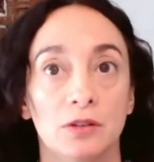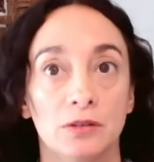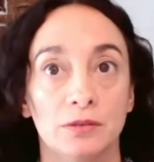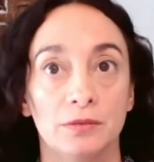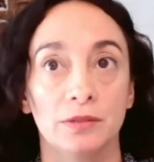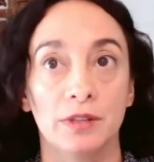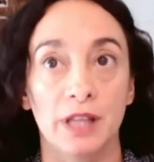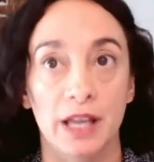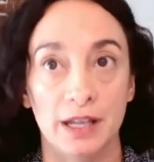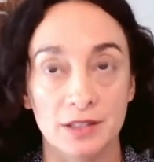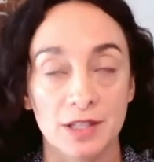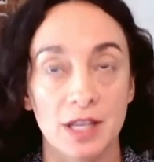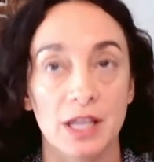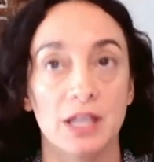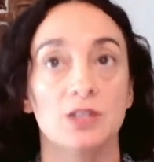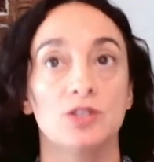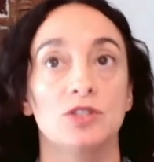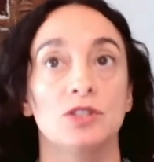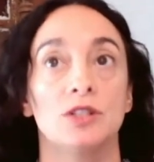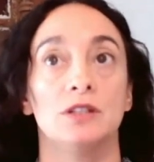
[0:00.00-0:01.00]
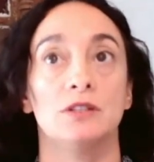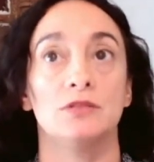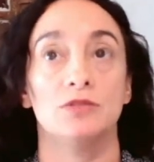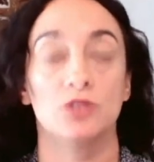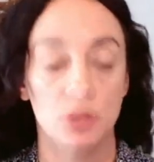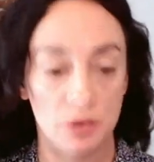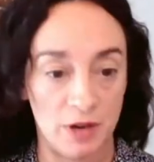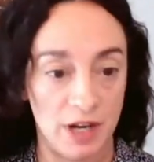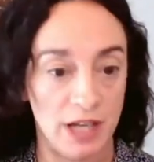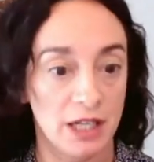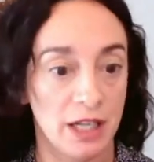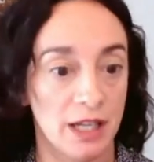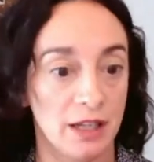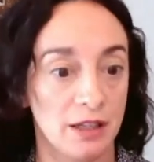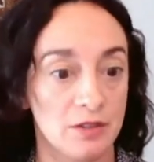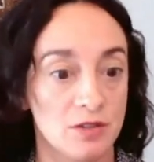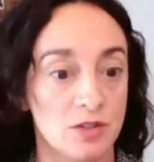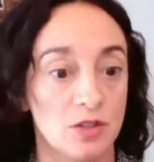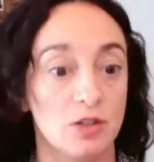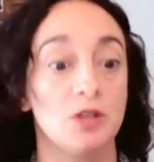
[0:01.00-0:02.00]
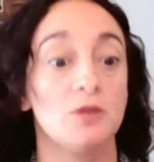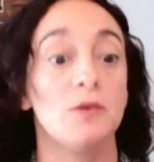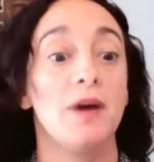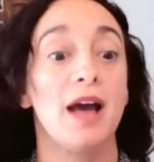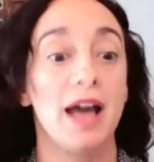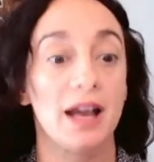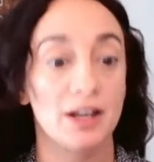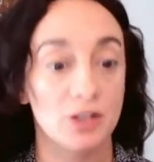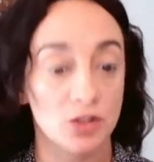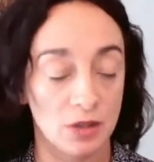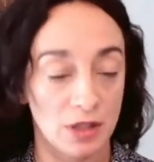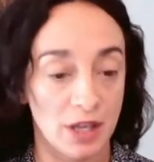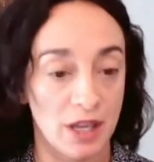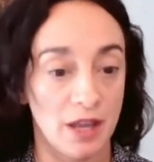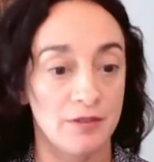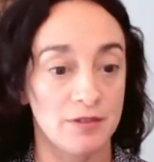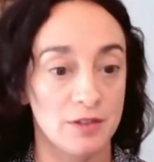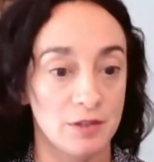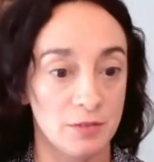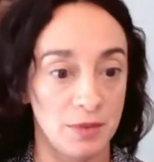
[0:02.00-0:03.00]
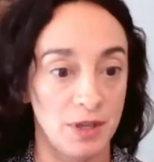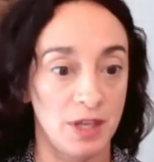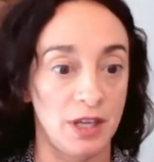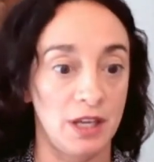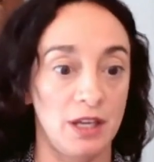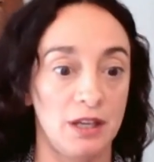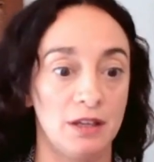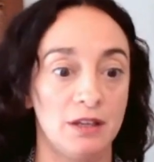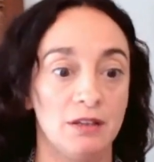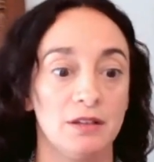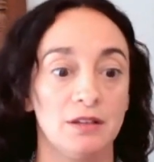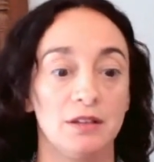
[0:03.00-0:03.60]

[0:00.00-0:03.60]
lactation training. So you actually have to be